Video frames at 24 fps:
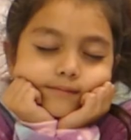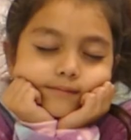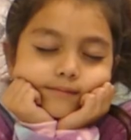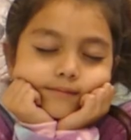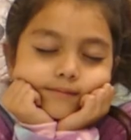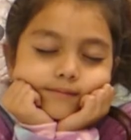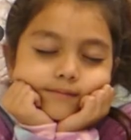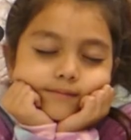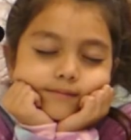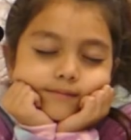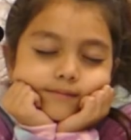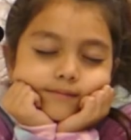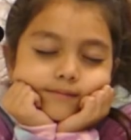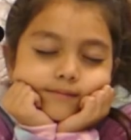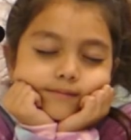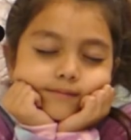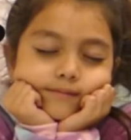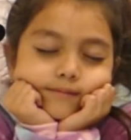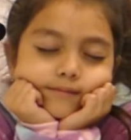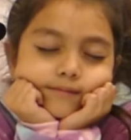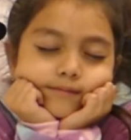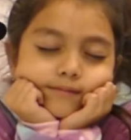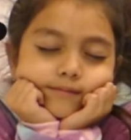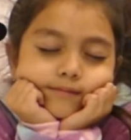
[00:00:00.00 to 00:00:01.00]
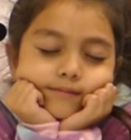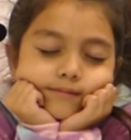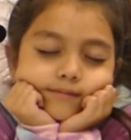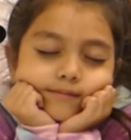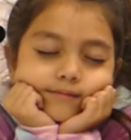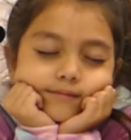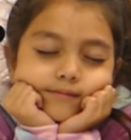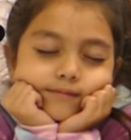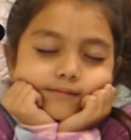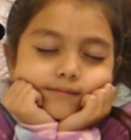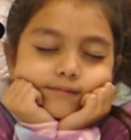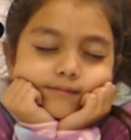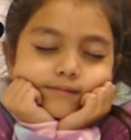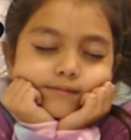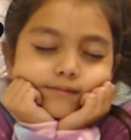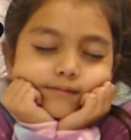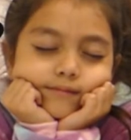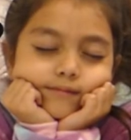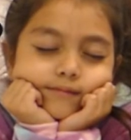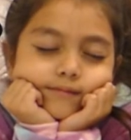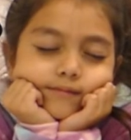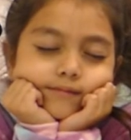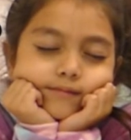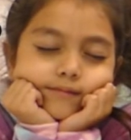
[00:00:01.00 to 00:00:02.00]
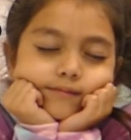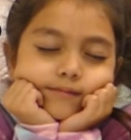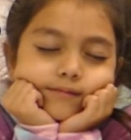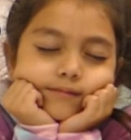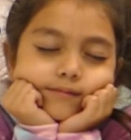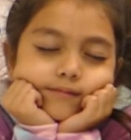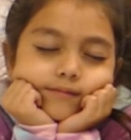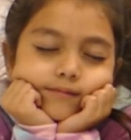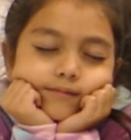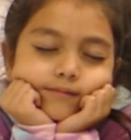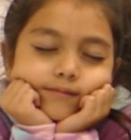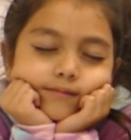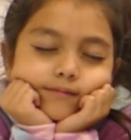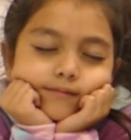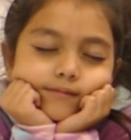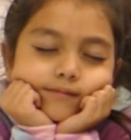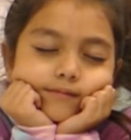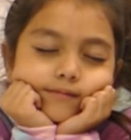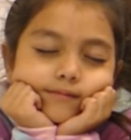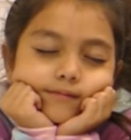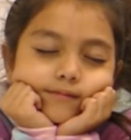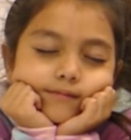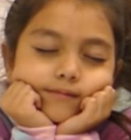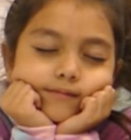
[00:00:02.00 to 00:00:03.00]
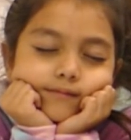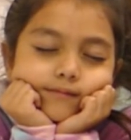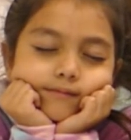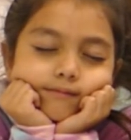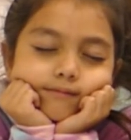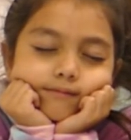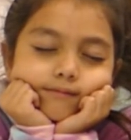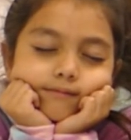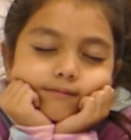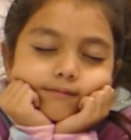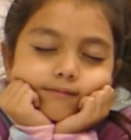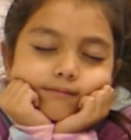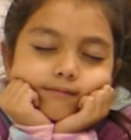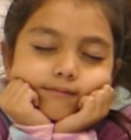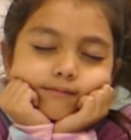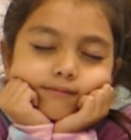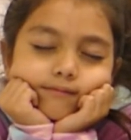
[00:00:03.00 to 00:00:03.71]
No words are spoken by the person on screen.